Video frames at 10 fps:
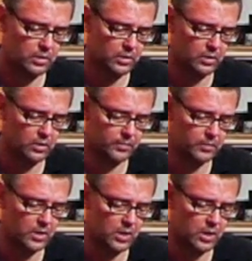
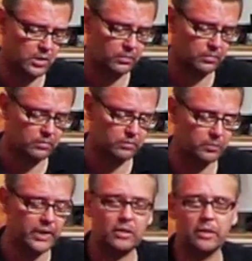on
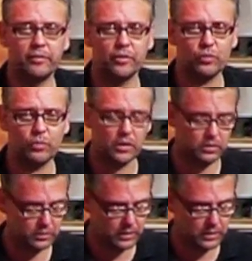mainly visual